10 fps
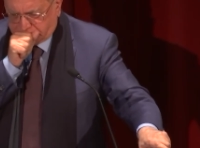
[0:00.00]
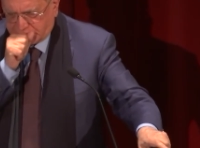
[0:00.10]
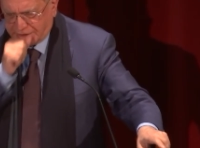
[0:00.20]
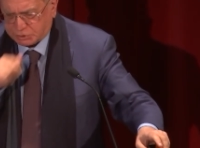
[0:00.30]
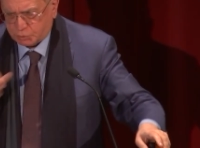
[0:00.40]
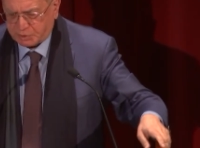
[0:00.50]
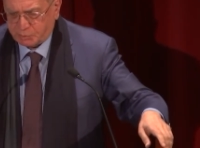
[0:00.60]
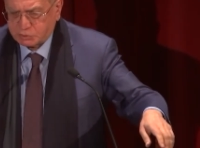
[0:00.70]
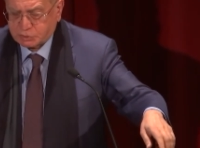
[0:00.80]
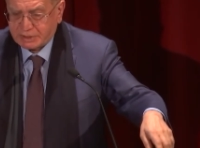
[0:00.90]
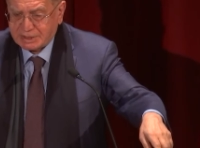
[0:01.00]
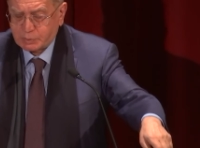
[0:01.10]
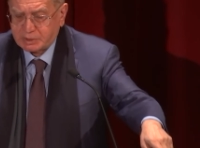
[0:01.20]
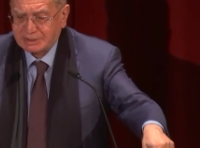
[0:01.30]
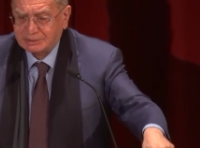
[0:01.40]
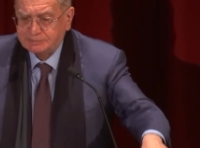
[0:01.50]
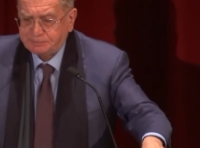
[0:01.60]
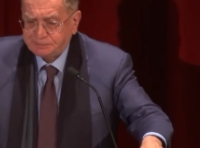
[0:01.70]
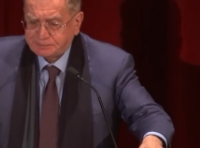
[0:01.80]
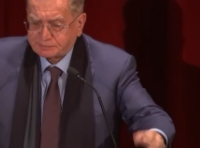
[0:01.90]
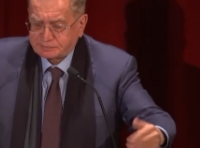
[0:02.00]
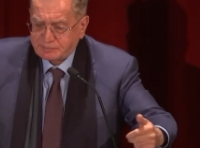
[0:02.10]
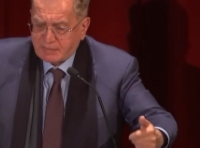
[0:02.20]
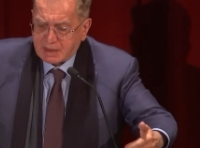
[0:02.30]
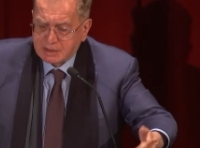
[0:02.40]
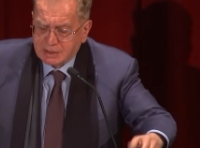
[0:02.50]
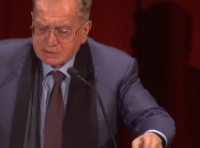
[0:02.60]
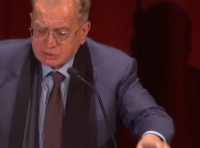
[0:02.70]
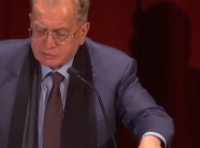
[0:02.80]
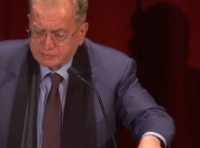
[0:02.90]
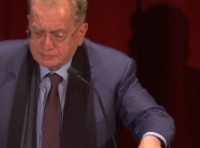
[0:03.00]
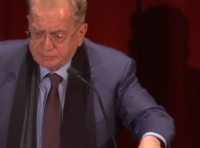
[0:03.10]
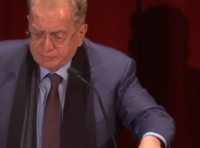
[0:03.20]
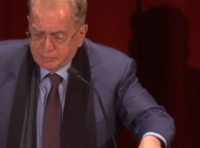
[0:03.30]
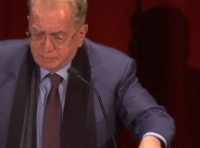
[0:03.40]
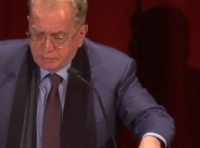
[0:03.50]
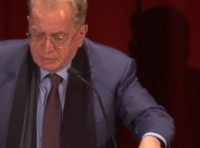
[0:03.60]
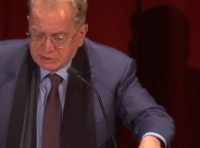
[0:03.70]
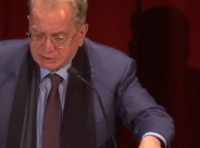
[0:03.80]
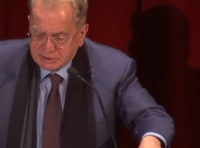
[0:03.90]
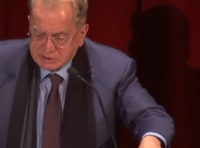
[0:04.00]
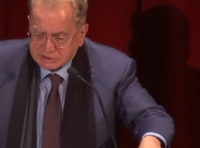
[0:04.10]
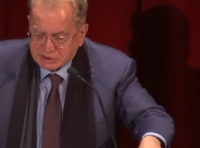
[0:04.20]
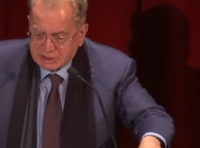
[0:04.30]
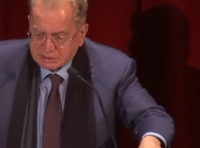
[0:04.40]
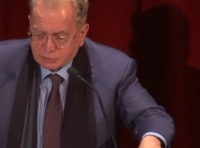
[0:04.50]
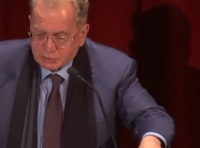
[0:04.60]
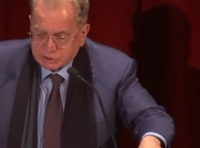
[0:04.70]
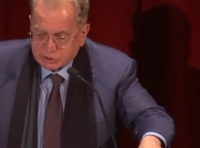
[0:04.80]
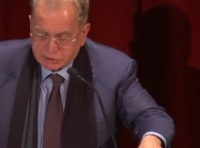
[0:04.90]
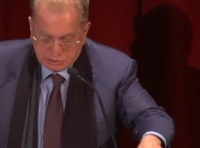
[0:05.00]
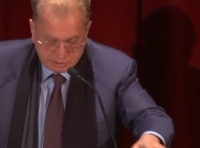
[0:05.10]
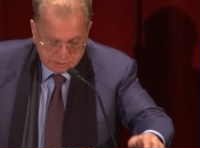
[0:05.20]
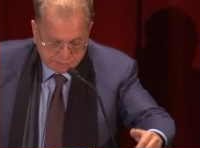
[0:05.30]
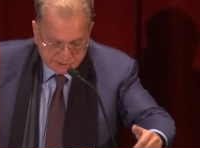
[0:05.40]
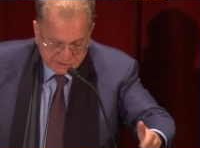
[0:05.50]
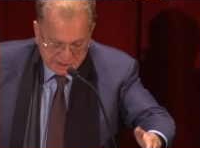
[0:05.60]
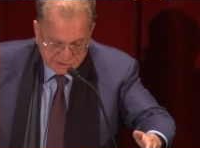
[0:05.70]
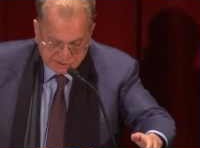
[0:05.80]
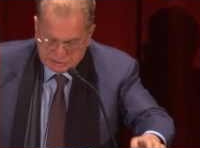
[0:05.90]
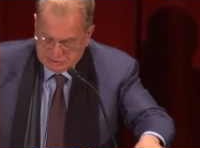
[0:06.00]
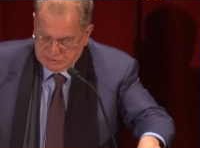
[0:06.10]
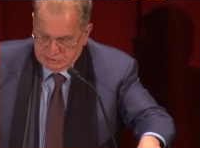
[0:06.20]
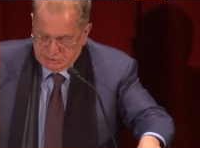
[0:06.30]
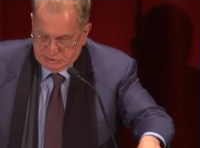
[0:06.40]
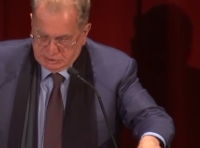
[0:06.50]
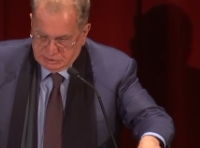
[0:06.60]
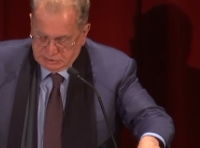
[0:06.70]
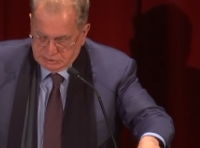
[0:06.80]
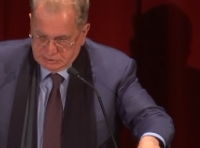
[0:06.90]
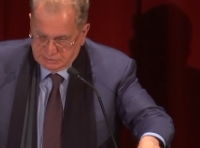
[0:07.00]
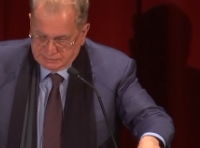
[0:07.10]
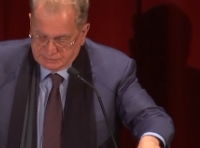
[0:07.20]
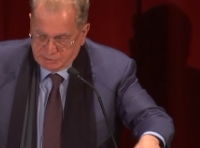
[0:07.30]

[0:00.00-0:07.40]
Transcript: try to promote together with our collection of Middle East art, which presents, uh, from